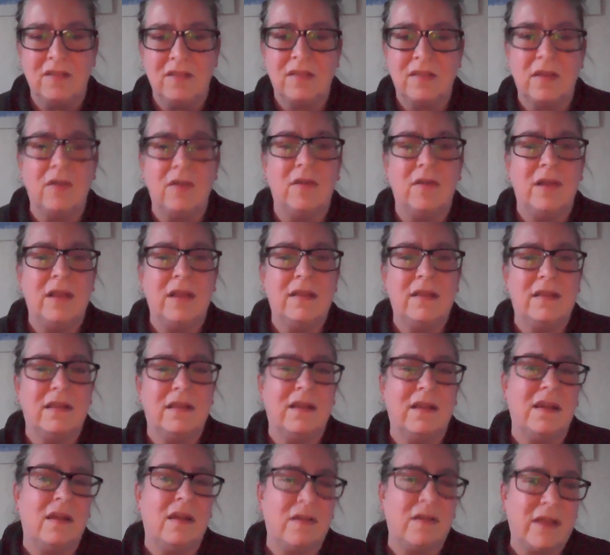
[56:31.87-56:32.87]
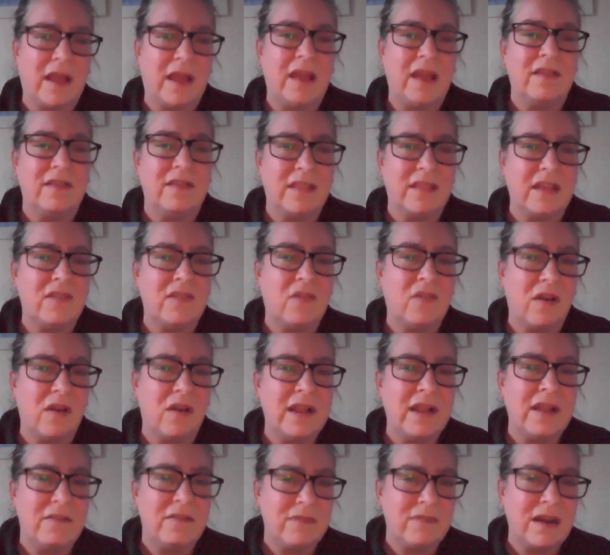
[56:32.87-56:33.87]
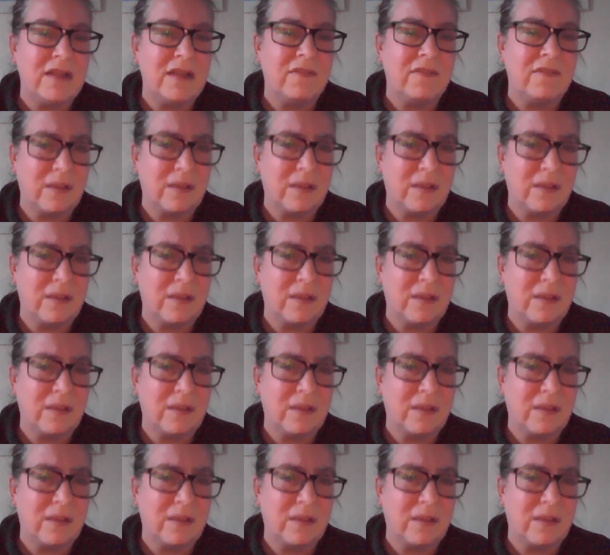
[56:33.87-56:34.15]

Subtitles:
So it's like, okay, so they're trying to get rid of